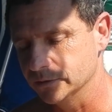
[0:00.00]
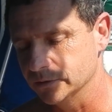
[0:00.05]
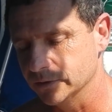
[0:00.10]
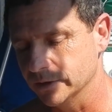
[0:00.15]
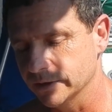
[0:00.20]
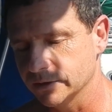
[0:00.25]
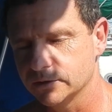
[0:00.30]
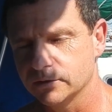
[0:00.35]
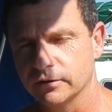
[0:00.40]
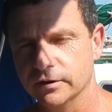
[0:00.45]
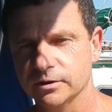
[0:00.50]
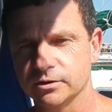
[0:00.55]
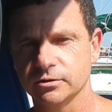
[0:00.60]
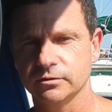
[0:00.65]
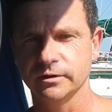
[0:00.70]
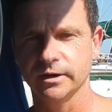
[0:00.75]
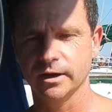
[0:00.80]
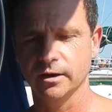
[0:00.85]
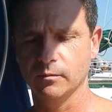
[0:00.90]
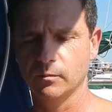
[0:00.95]
like torrential
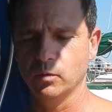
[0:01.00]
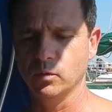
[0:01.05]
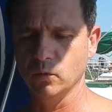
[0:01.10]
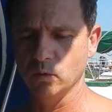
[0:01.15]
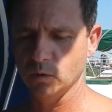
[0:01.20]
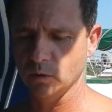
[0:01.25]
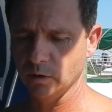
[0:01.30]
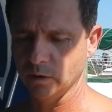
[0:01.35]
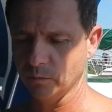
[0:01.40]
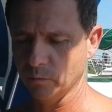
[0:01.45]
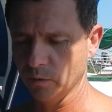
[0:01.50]
downpour and